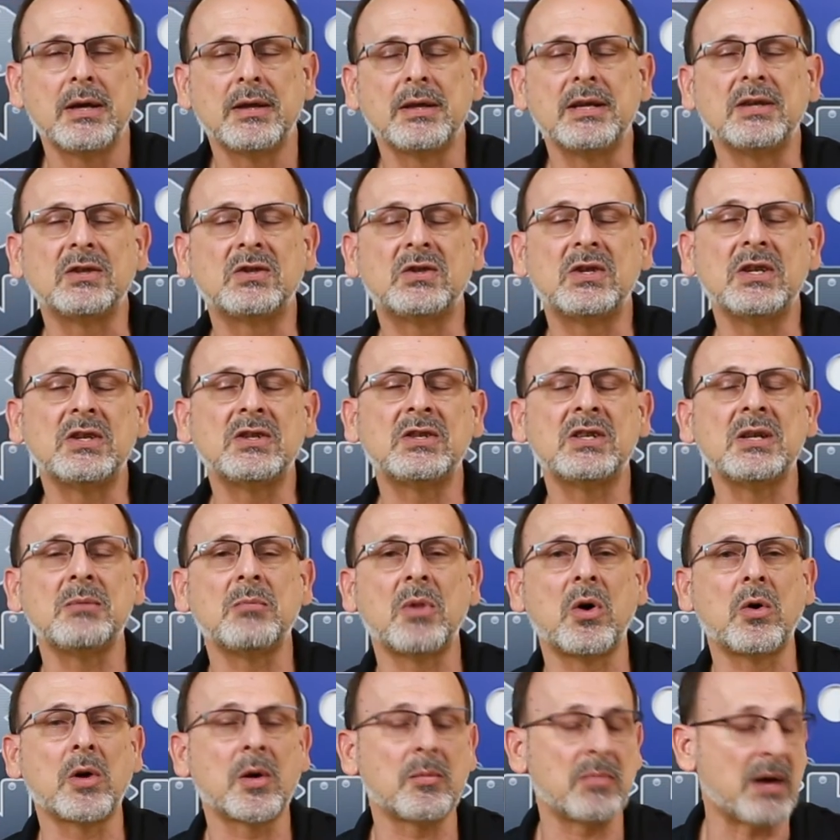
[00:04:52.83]
These DC
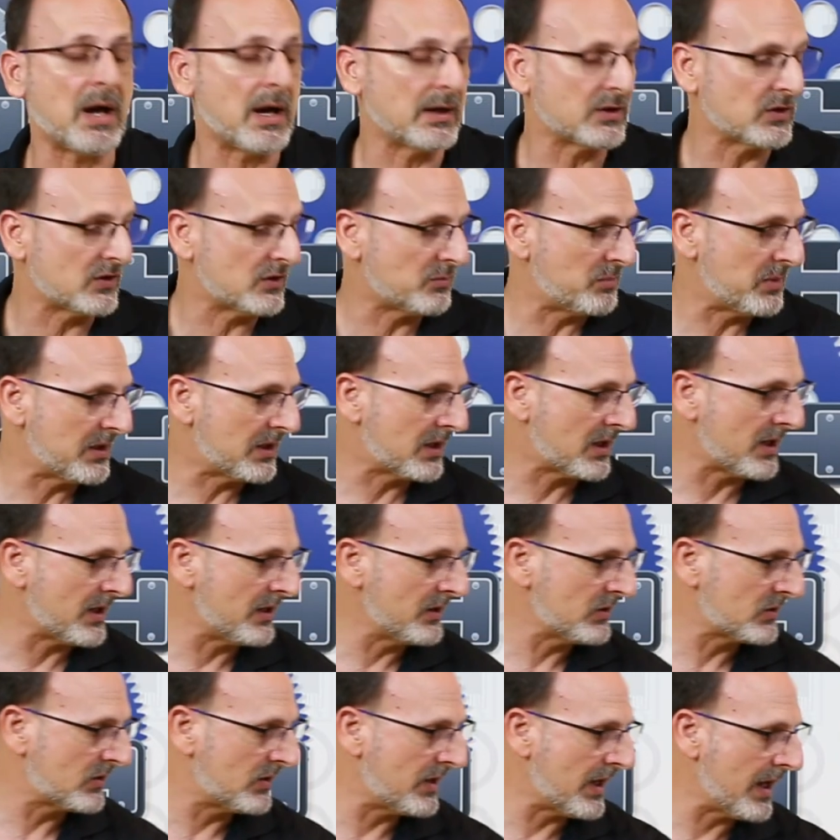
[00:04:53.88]
motor boxes,
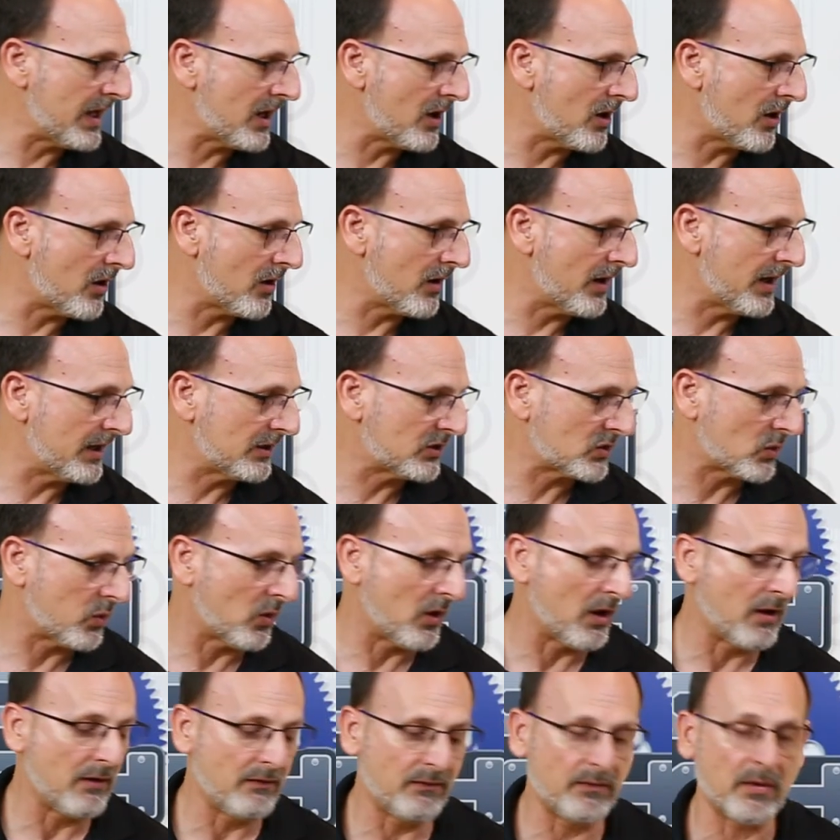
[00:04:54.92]
because they are a
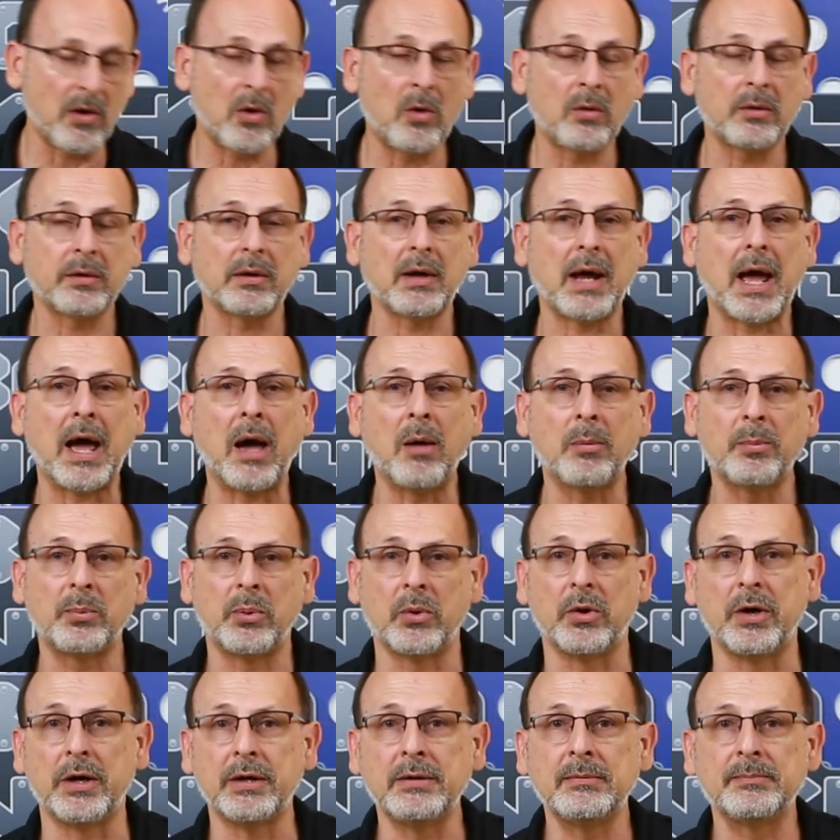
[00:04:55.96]
12 volt
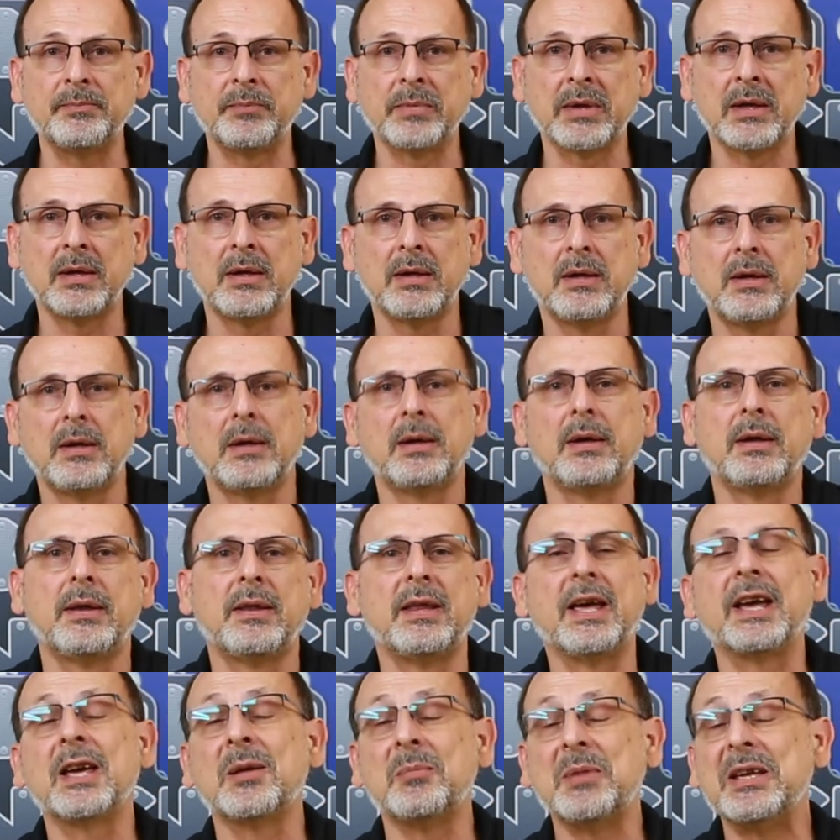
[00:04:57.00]
output,
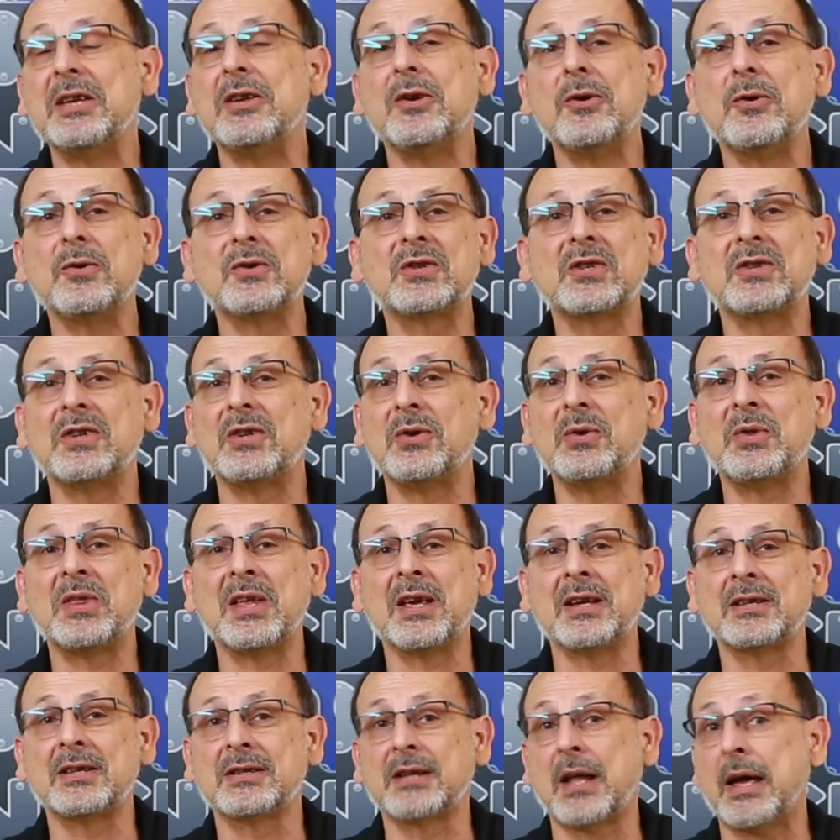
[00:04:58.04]
they can be used to do
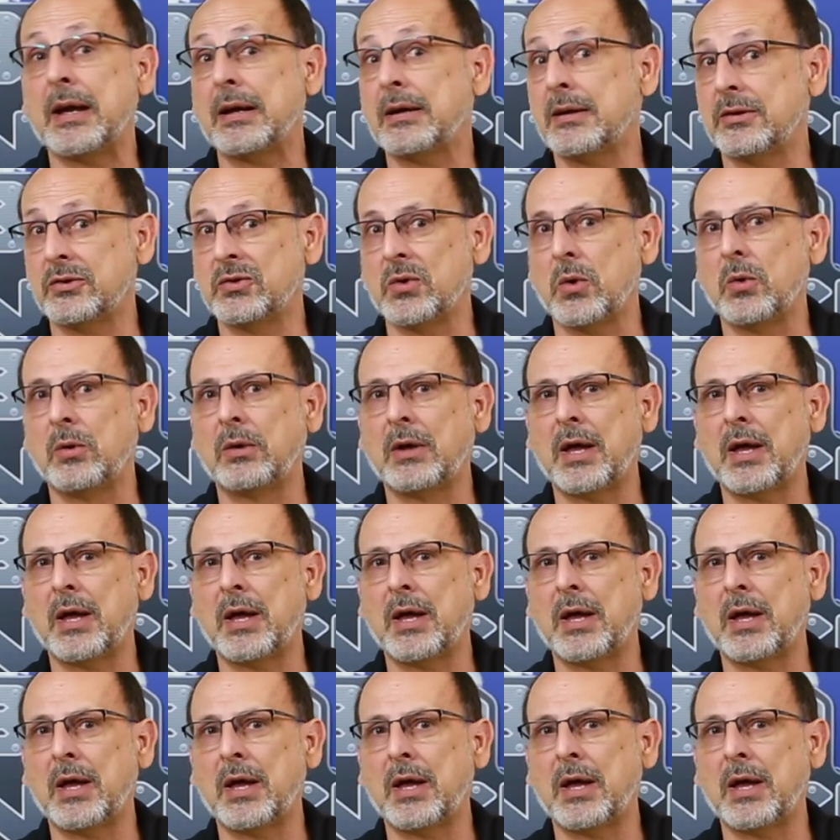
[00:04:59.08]
things like control